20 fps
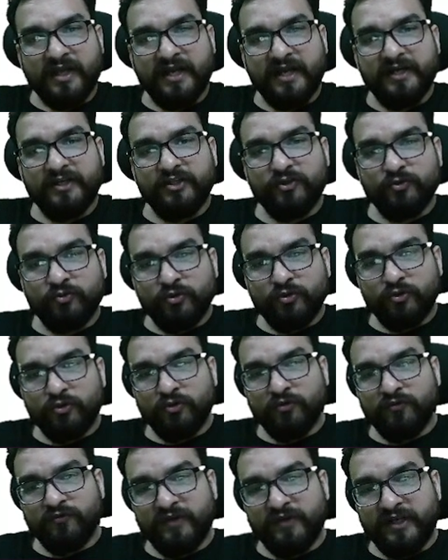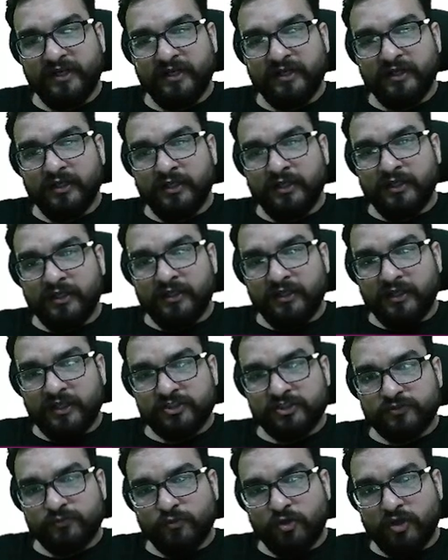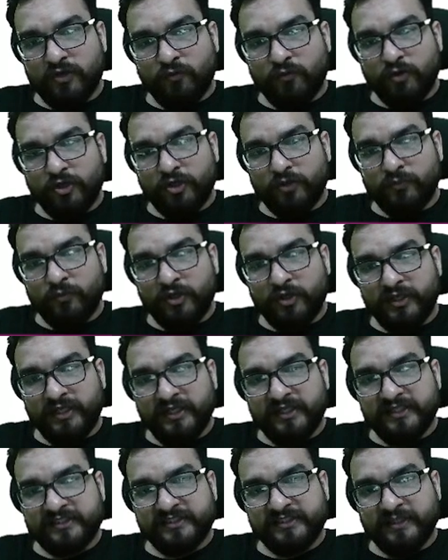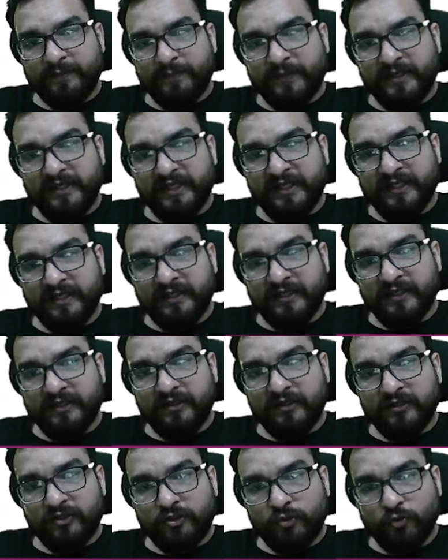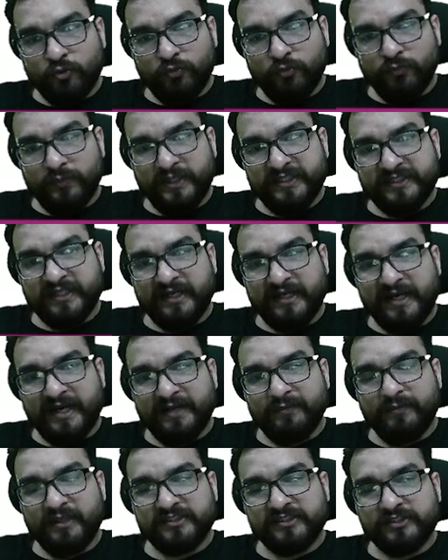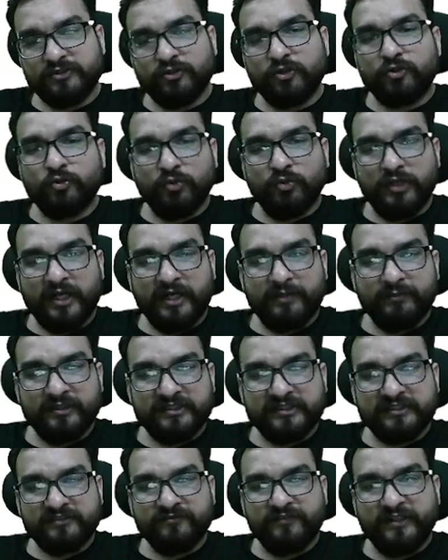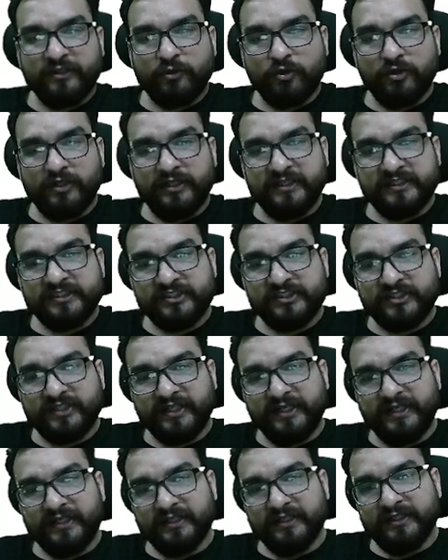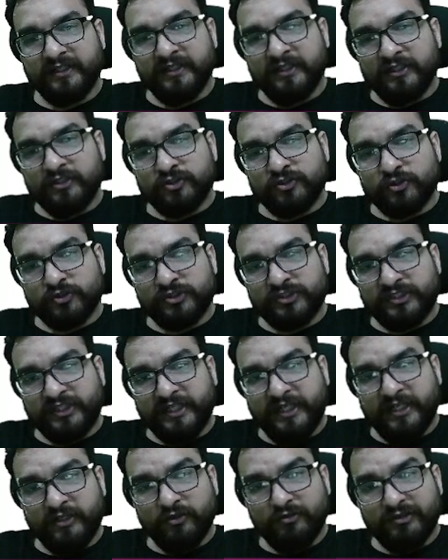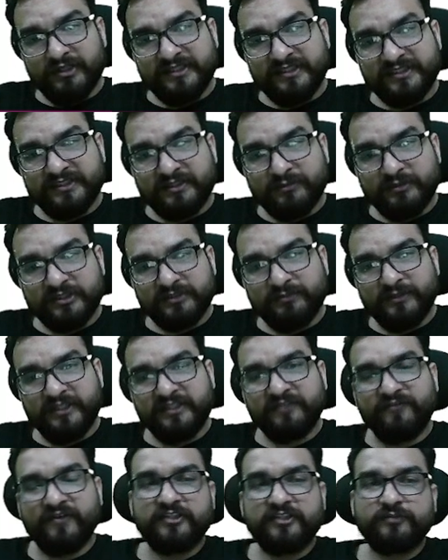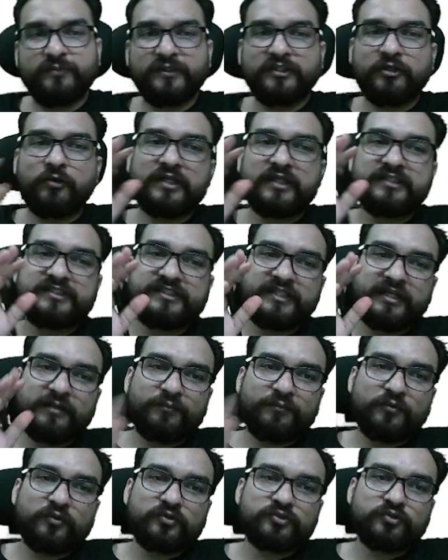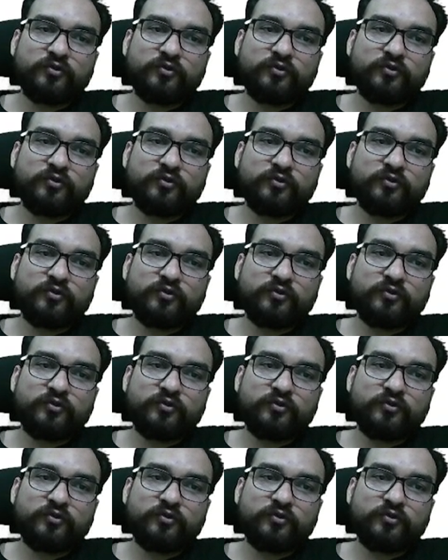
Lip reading: And you know, when a small water body is separating two major landmasses or two landmasses, we call it strait. So strait or isthmus mein difference pata hona chahiye aapko.